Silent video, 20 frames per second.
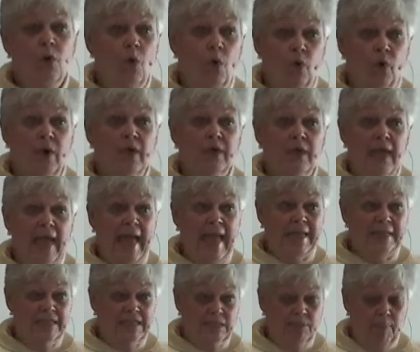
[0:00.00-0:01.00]
or
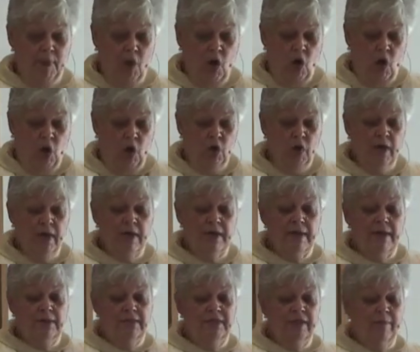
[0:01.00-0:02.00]
Gaspar
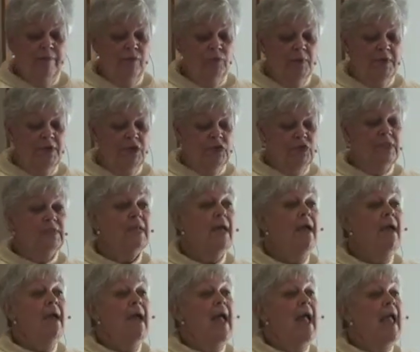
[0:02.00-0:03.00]
in some traditions,
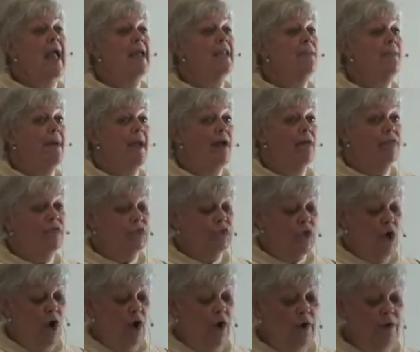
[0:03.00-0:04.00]
and
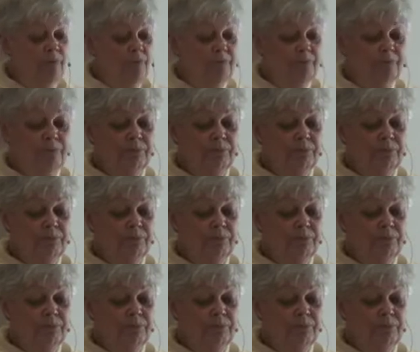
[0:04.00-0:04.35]
Balthasar.